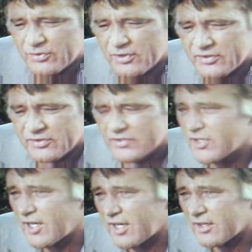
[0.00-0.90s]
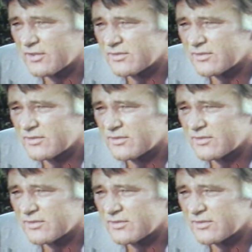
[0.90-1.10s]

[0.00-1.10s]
do not attack